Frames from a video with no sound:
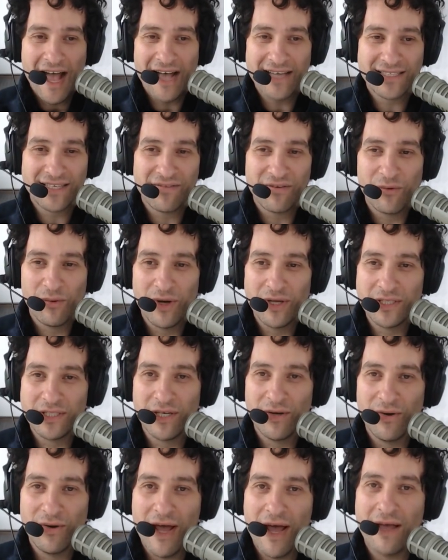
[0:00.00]
How's
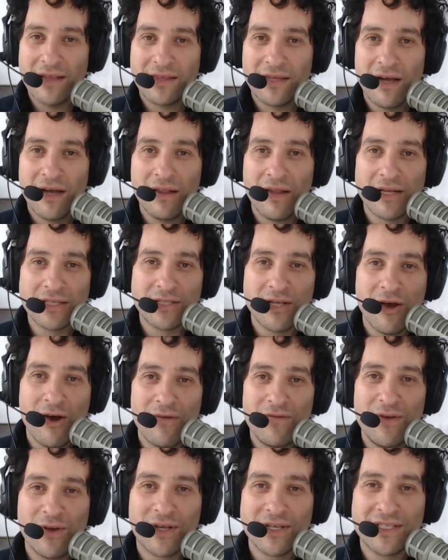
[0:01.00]
everyone doing out there? Let us
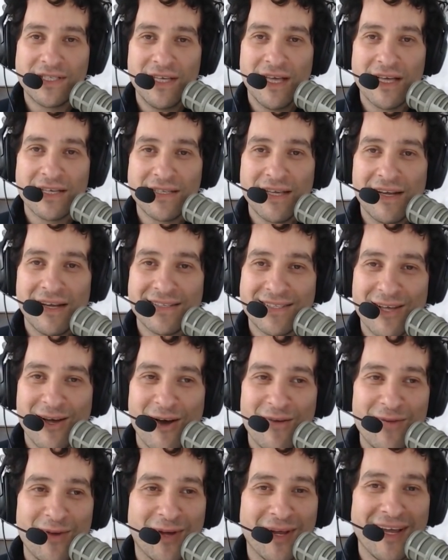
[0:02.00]
know if you can see us. Let us
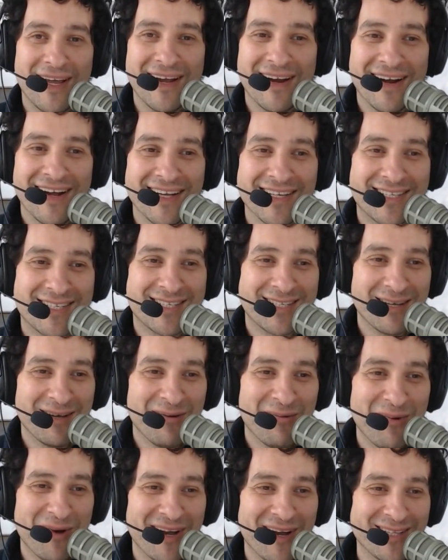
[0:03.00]
know if you can hear us.
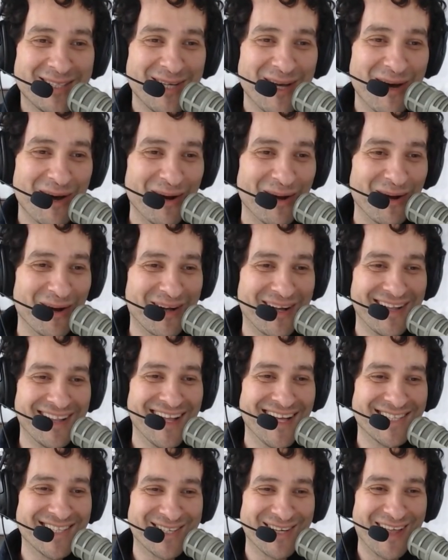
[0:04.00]
What a total
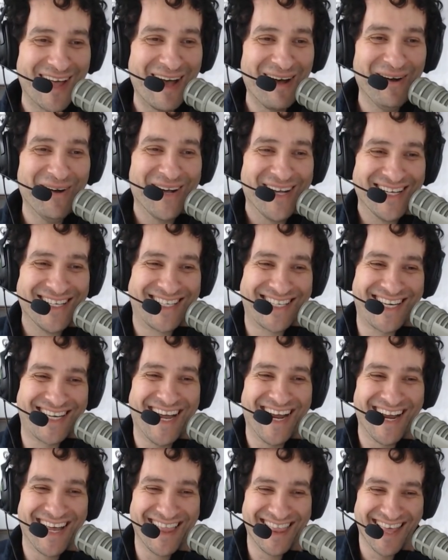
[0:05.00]
cluster that was
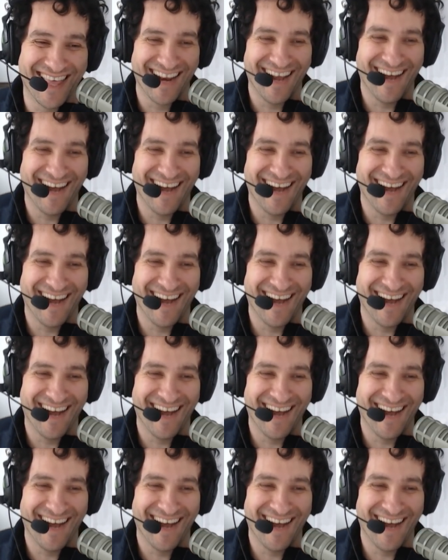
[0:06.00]
getting